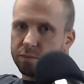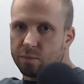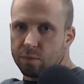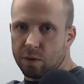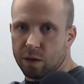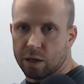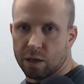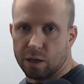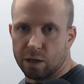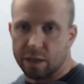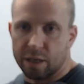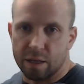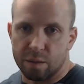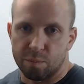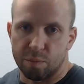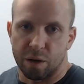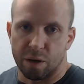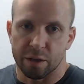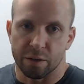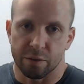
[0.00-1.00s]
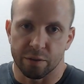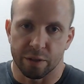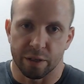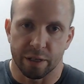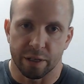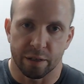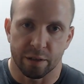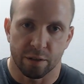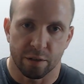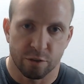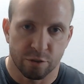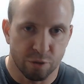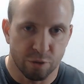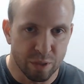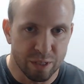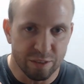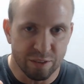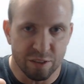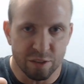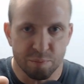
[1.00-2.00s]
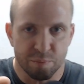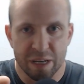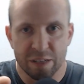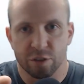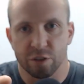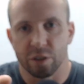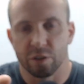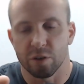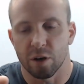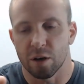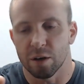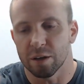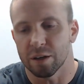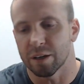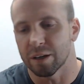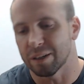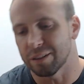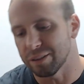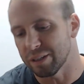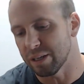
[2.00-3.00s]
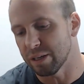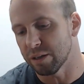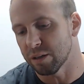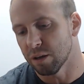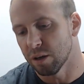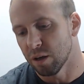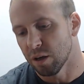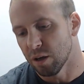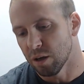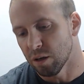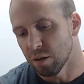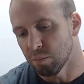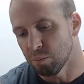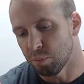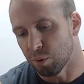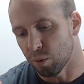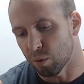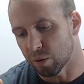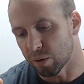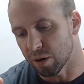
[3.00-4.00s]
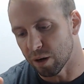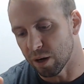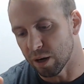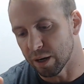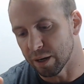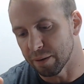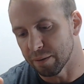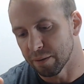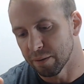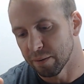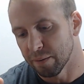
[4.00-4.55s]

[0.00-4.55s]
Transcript: I got a bottle in here. So this is basically Tonkat Ali, boron,